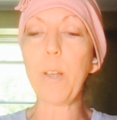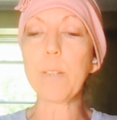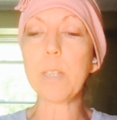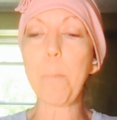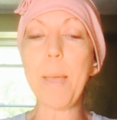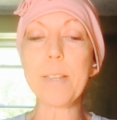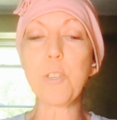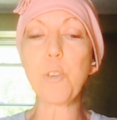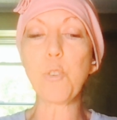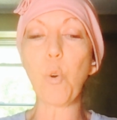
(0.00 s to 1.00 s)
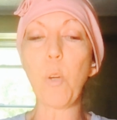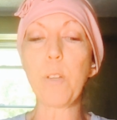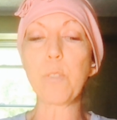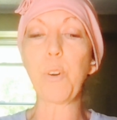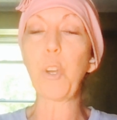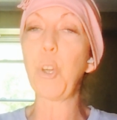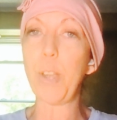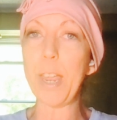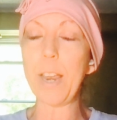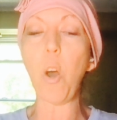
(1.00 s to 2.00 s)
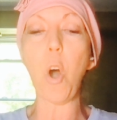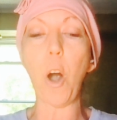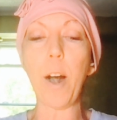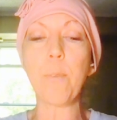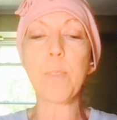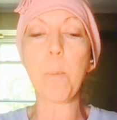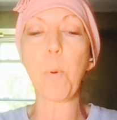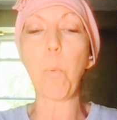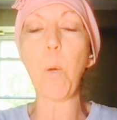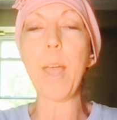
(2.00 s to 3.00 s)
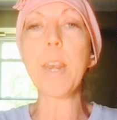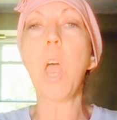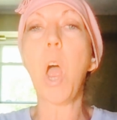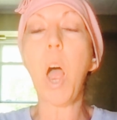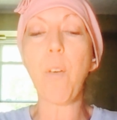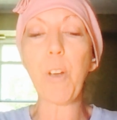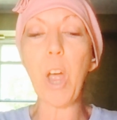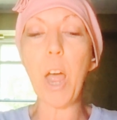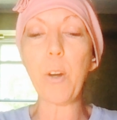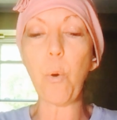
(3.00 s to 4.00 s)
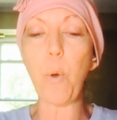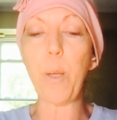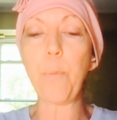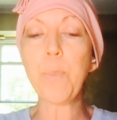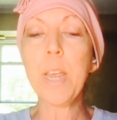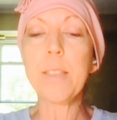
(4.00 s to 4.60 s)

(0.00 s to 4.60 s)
oils. The best neutral oils for cooking are, number one, avocado oil.